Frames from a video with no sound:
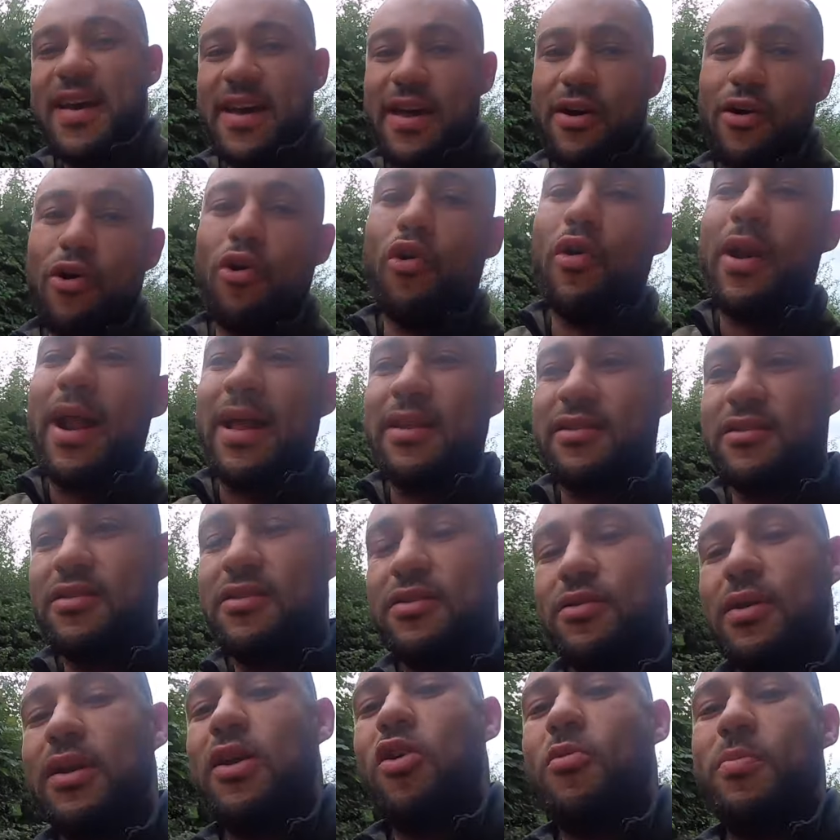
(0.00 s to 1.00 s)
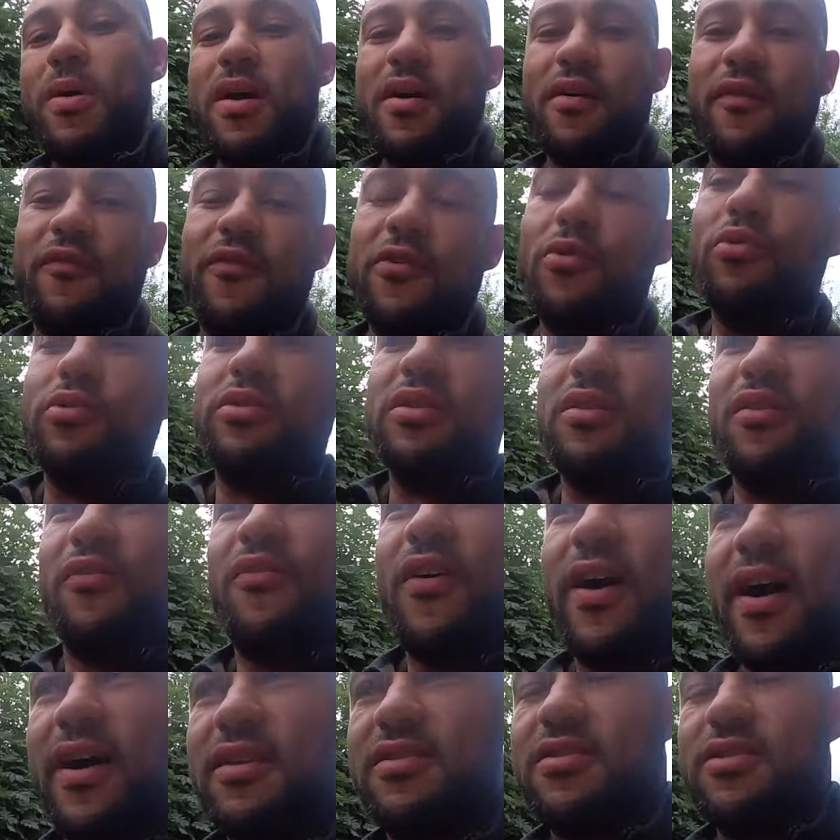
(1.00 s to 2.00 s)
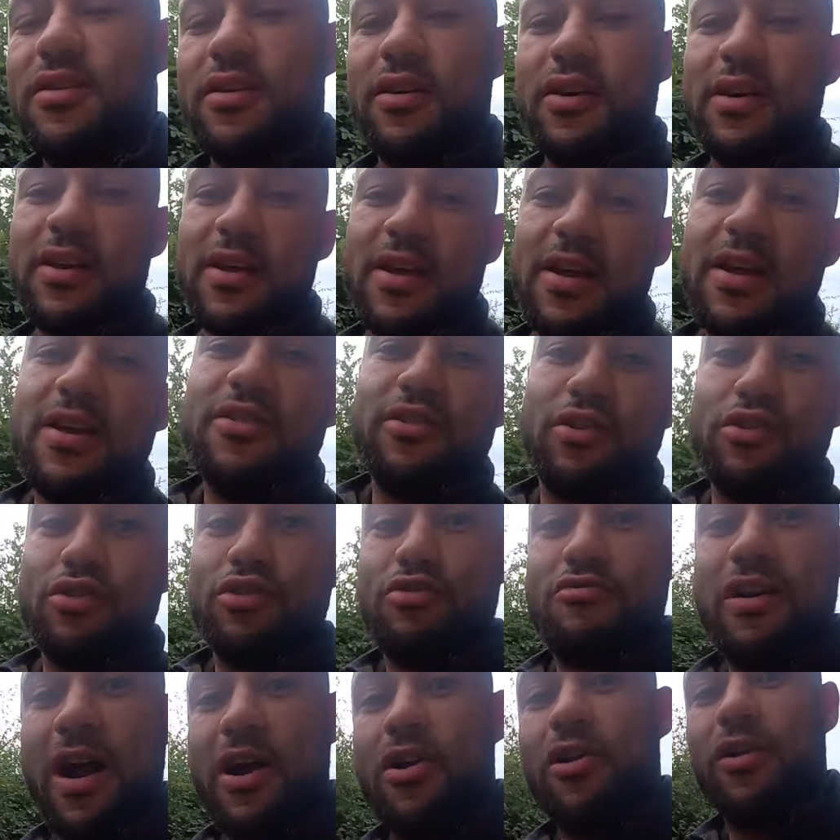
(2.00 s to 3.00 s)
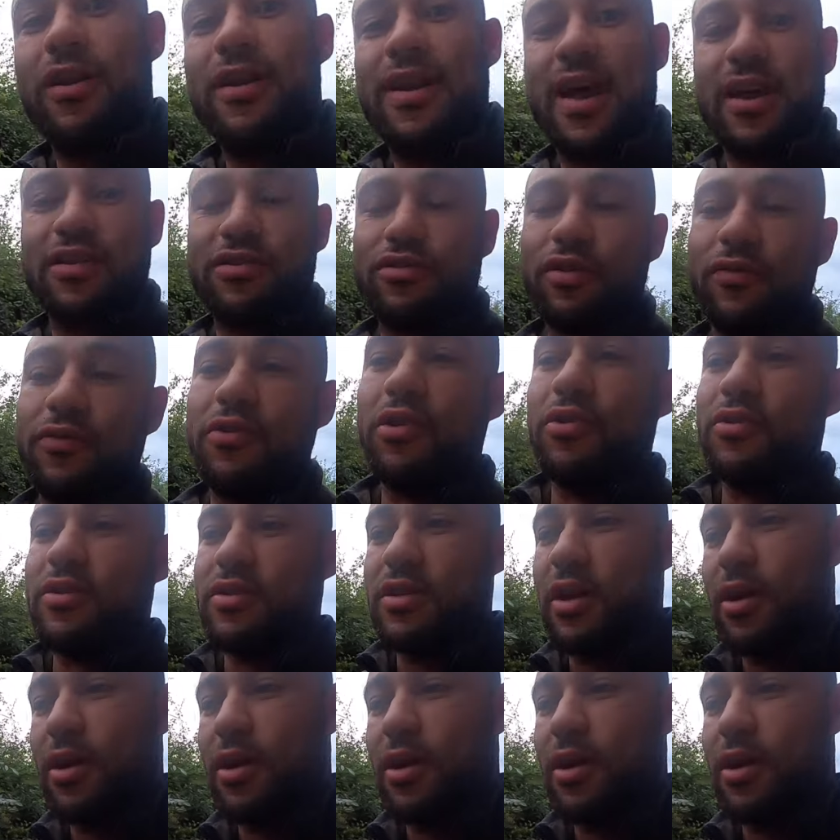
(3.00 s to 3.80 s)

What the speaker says: it all adds a little bit of fuel to the fire to just crack on and get stuff done.